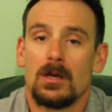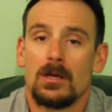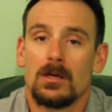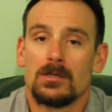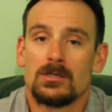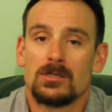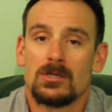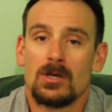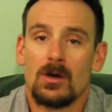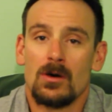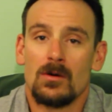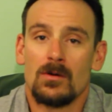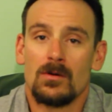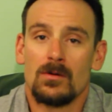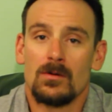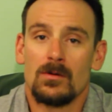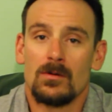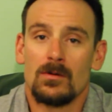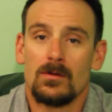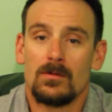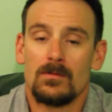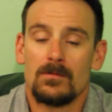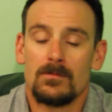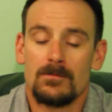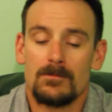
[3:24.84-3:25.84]

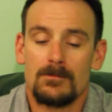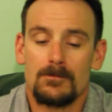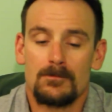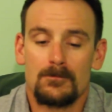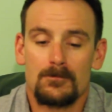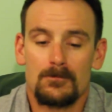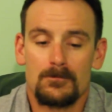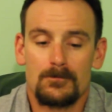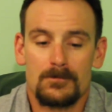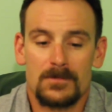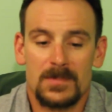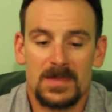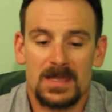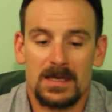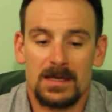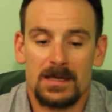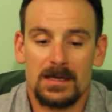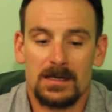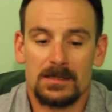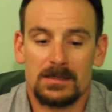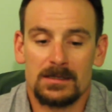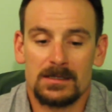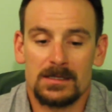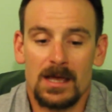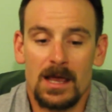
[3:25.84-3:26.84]
So,
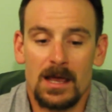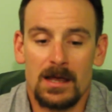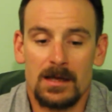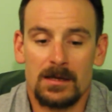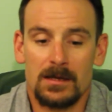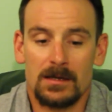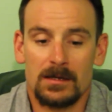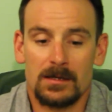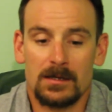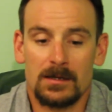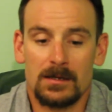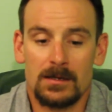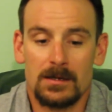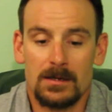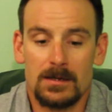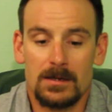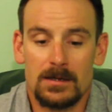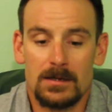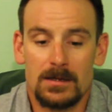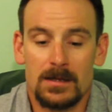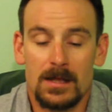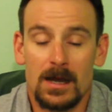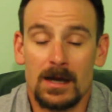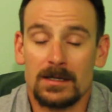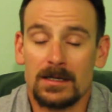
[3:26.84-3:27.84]
in saying
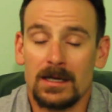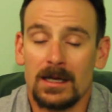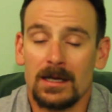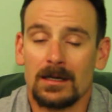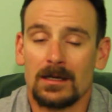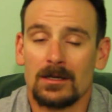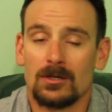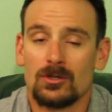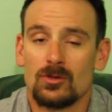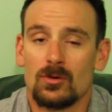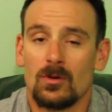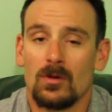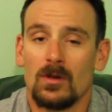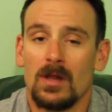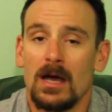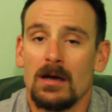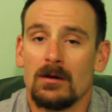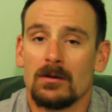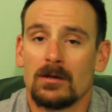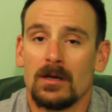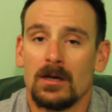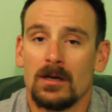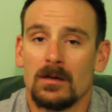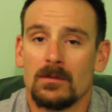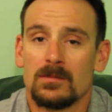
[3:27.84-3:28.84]
that I can't control
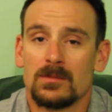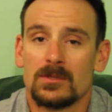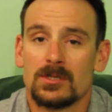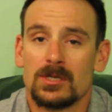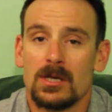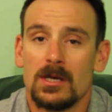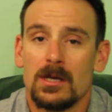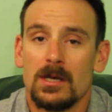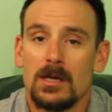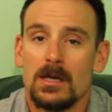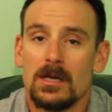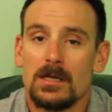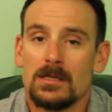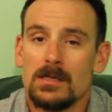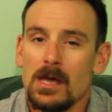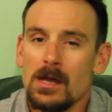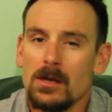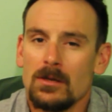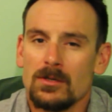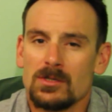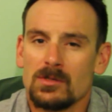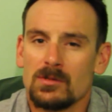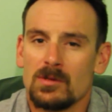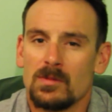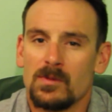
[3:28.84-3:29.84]
outcomes, that
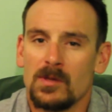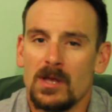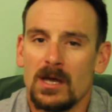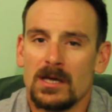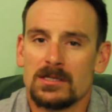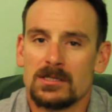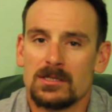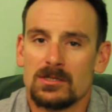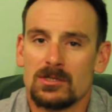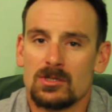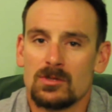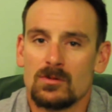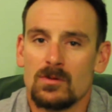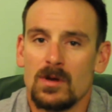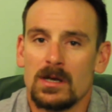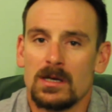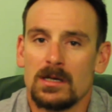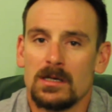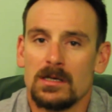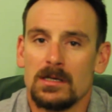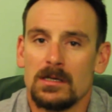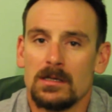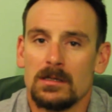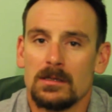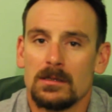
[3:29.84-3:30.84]
also applies to
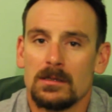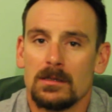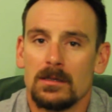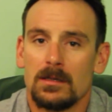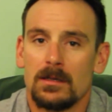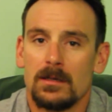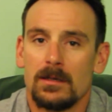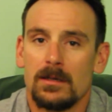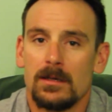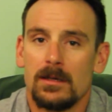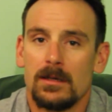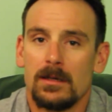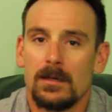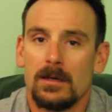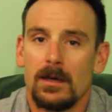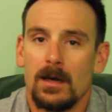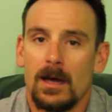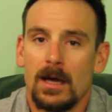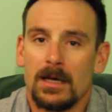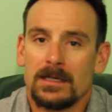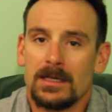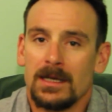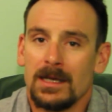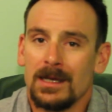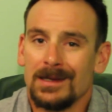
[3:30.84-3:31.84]
serenity.
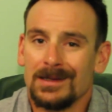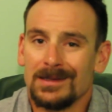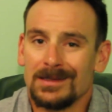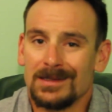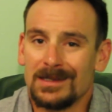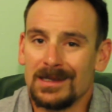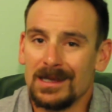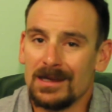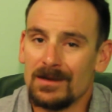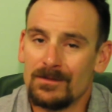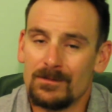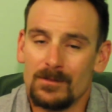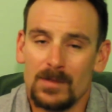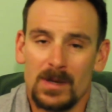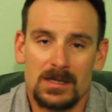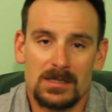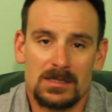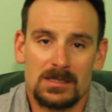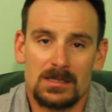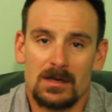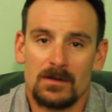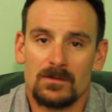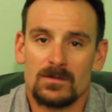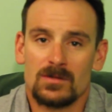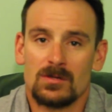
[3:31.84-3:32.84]
I can't give
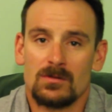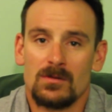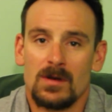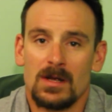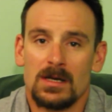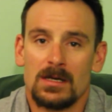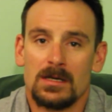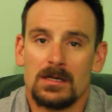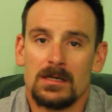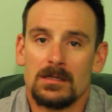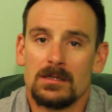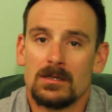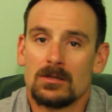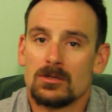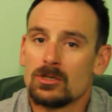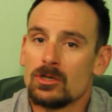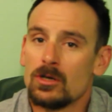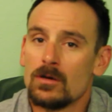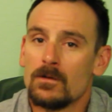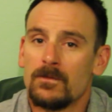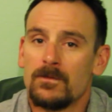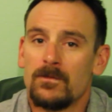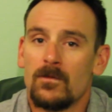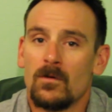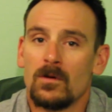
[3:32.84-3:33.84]
myself serenity. There's
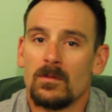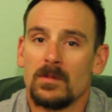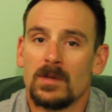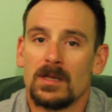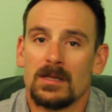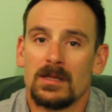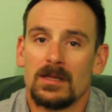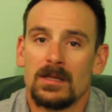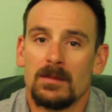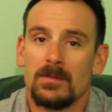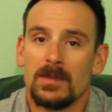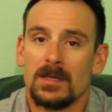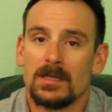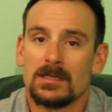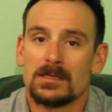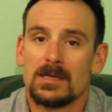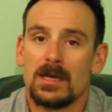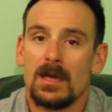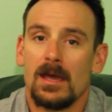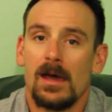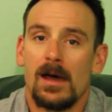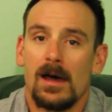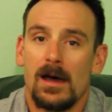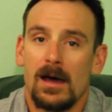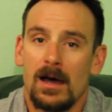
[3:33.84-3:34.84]
no formula that means
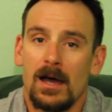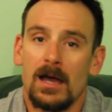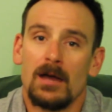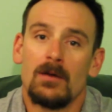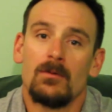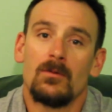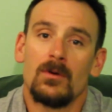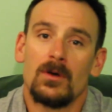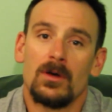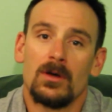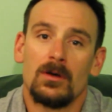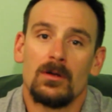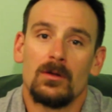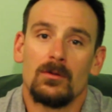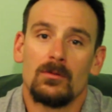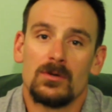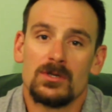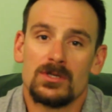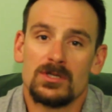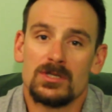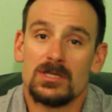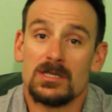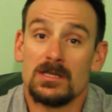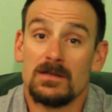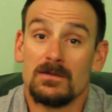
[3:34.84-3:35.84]
I will
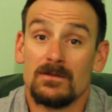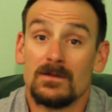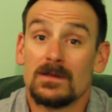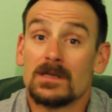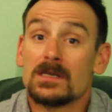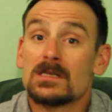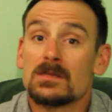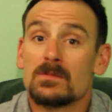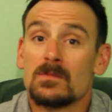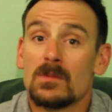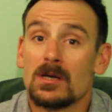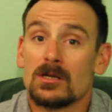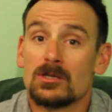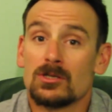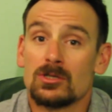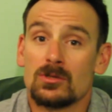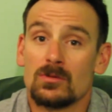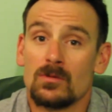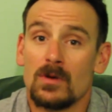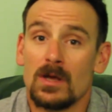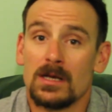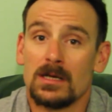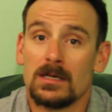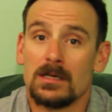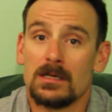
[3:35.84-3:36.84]
receive this much
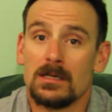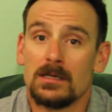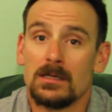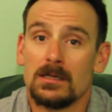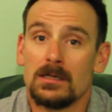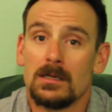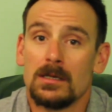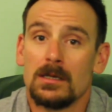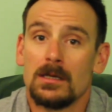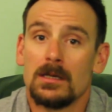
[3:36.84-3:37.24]
serenity